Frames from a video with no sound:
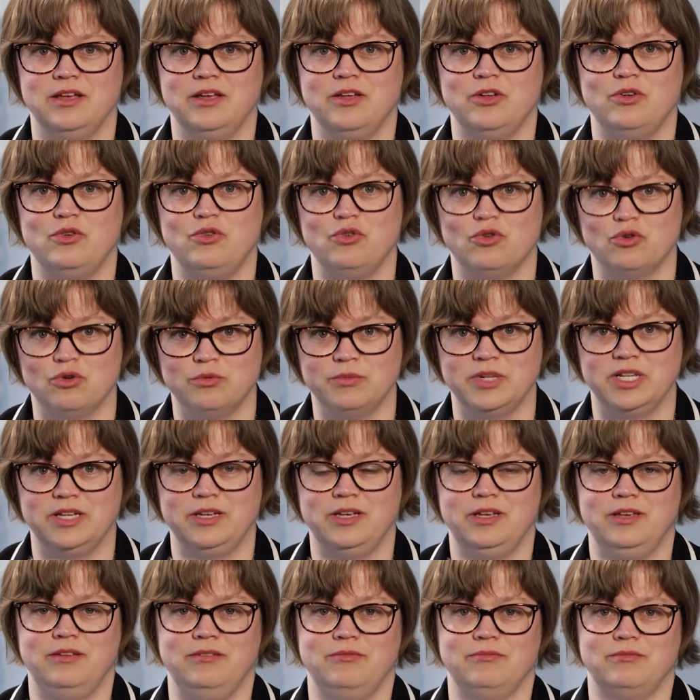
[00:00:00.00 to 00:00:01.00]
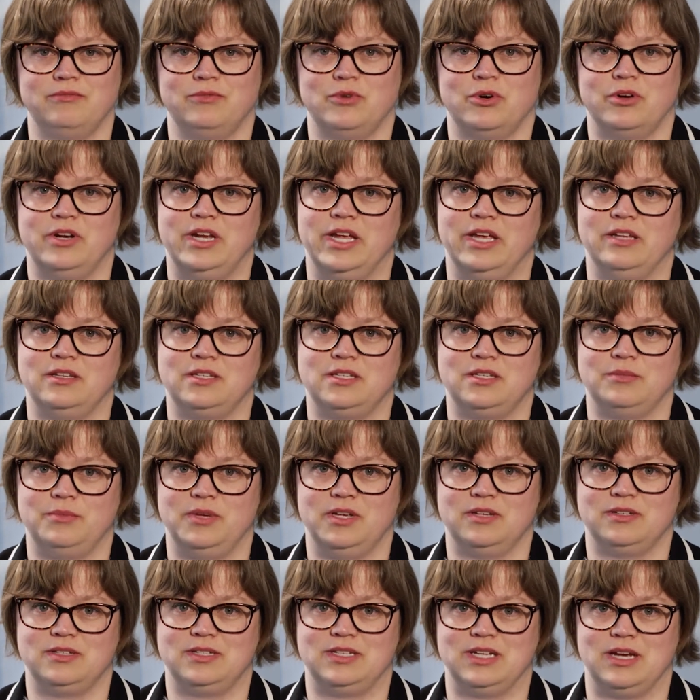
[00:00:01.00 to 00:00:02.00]
Normally, what needs to
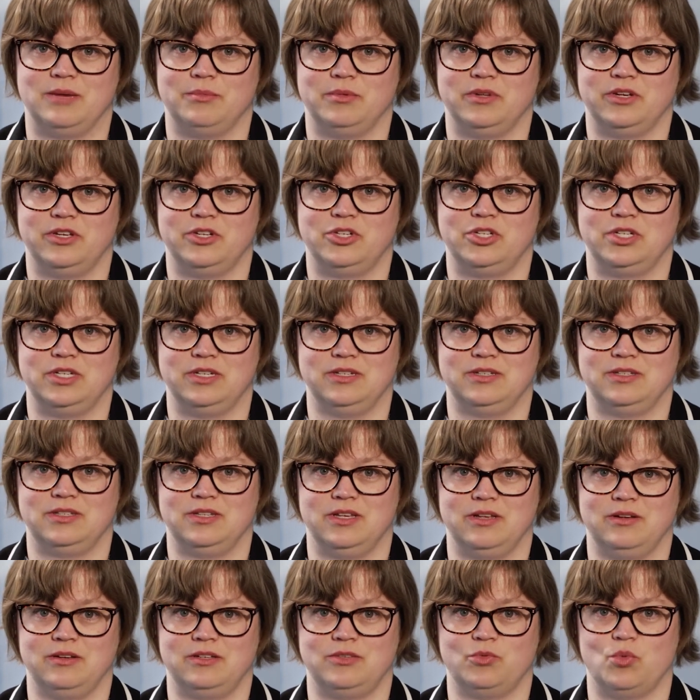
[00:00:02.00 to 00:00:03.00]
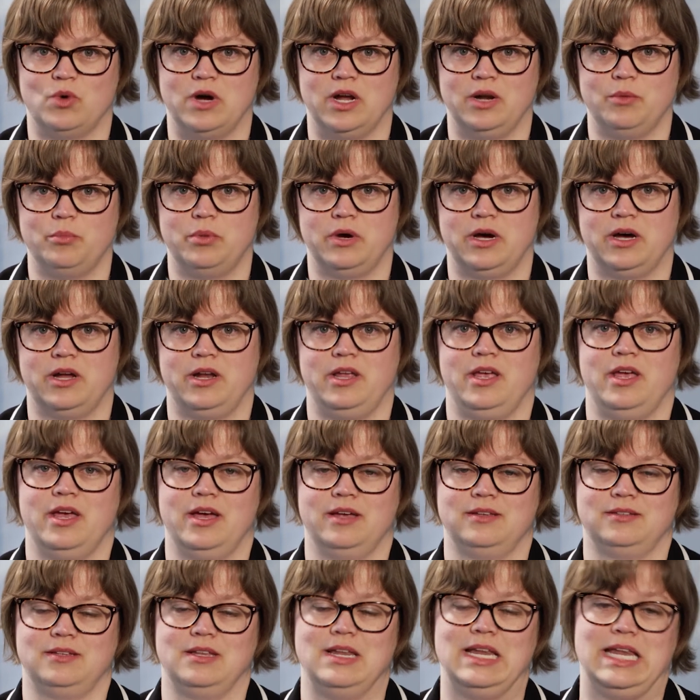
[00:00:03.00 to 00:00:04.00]
be established is that one party
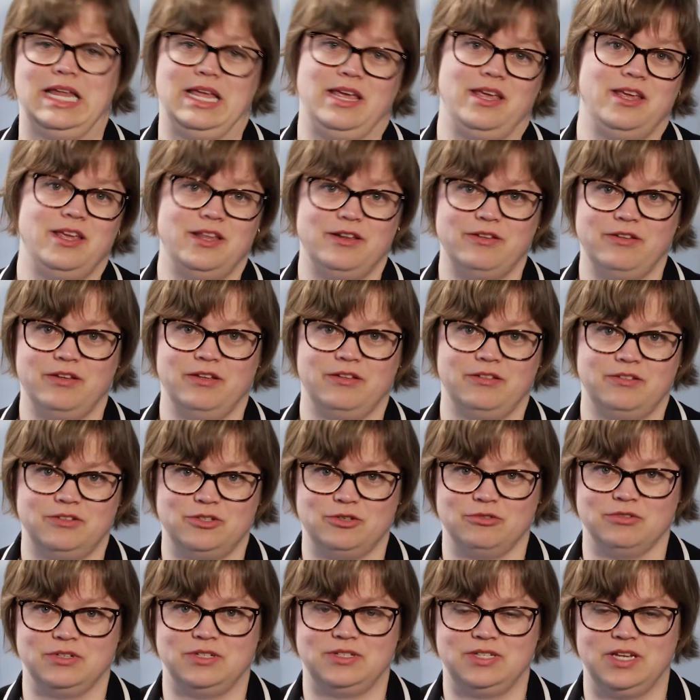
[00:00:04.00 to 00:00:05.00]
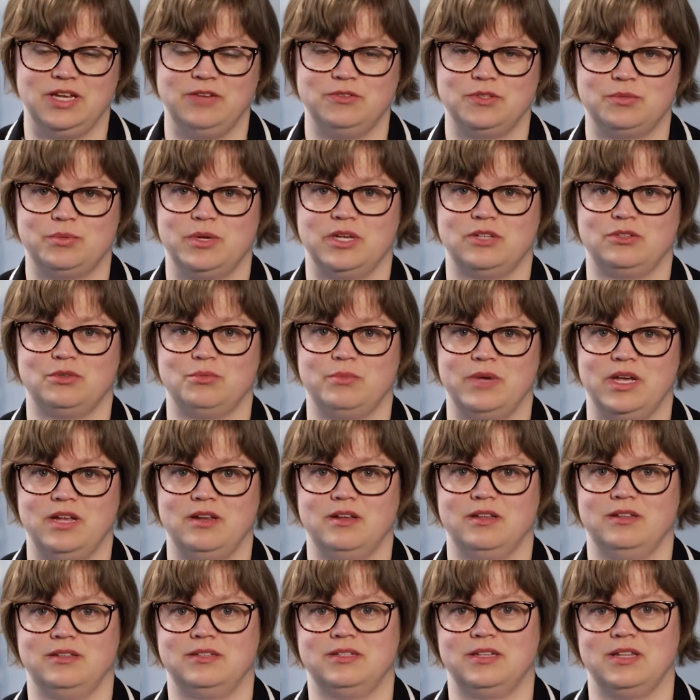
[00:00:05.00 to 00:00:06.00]
has a need to receive spousal
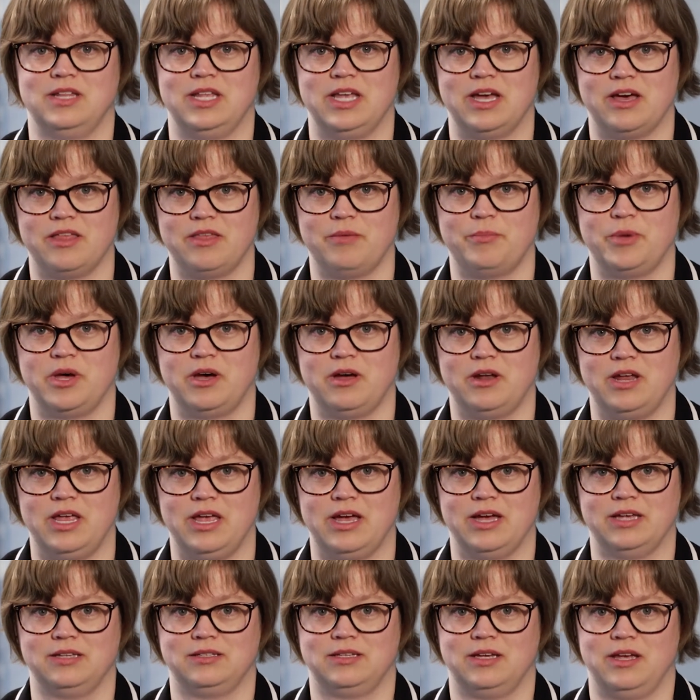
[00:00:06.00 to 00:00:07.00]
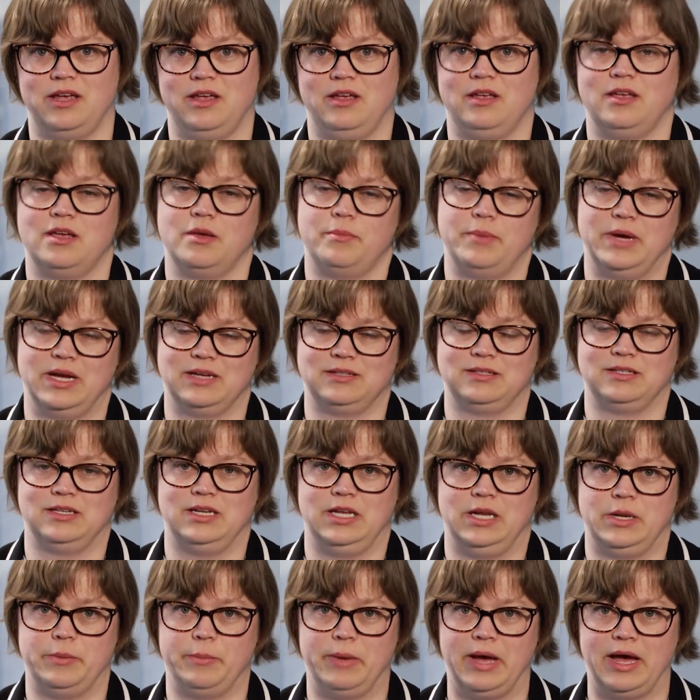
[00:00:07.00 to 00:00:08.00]
maintenance and the other party has a
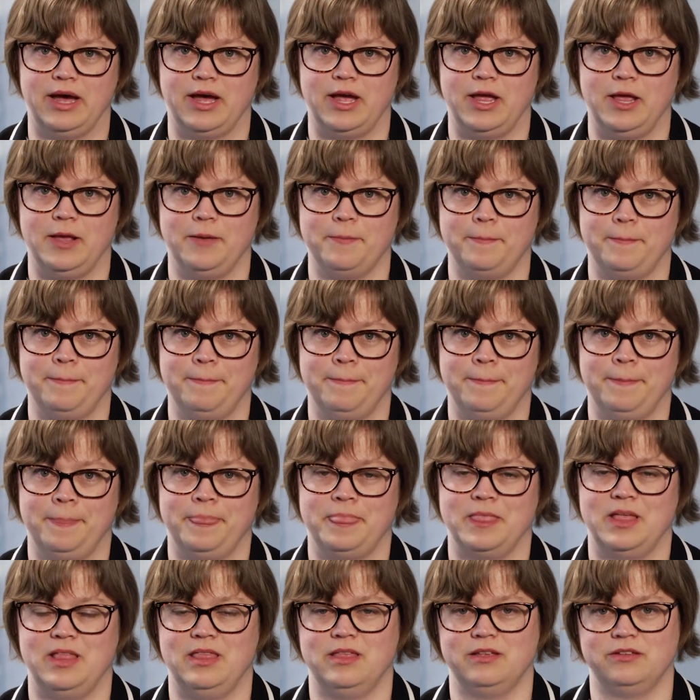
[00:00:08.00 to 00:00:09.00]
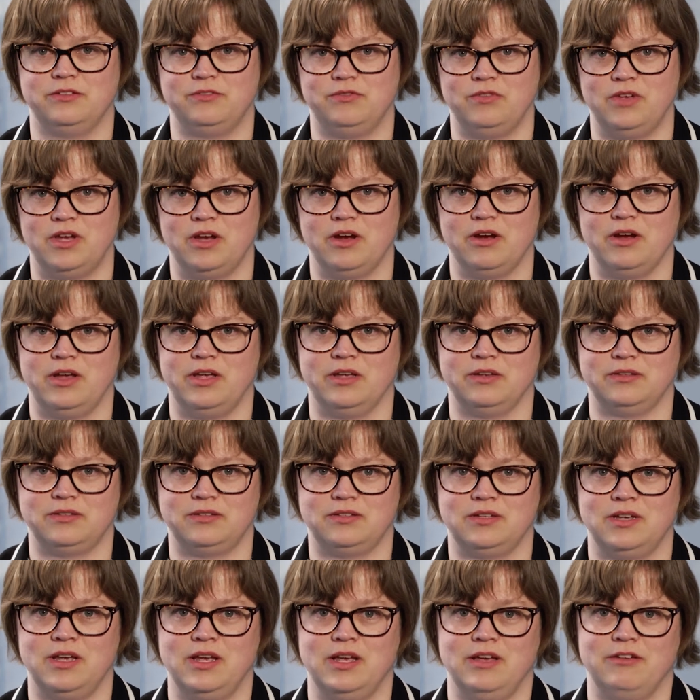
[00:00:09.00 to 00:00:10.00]
capacity to pay. And there's
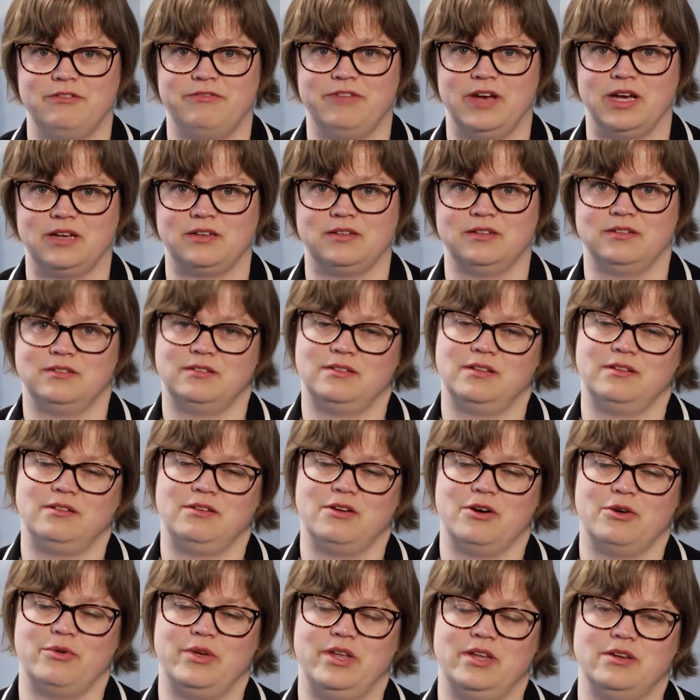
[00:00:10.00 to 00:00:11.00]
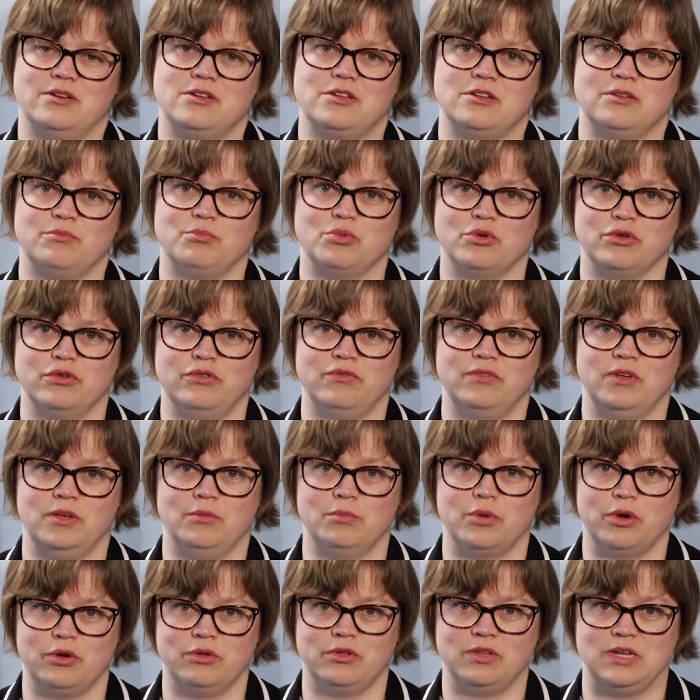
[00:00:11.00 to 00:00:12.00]
various factors that go into proving
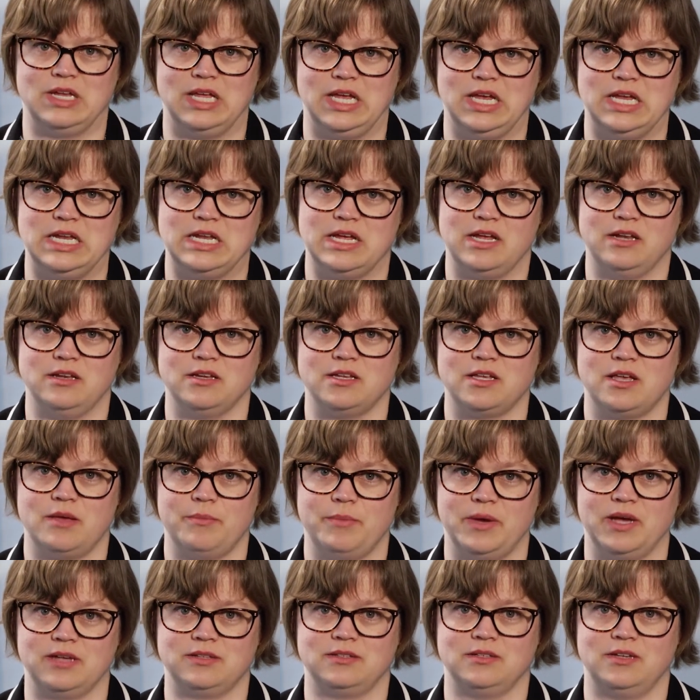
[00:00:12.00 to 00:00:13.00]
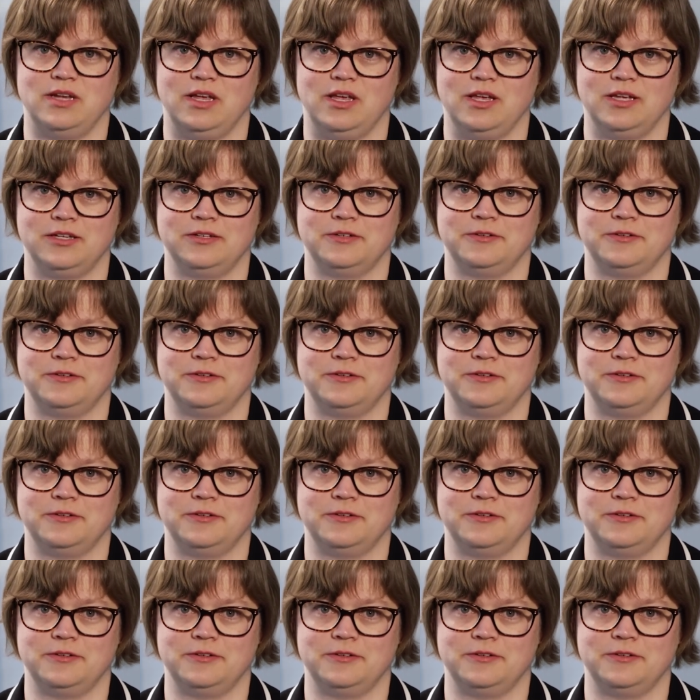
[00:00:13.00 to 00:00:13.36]
both need and capacity.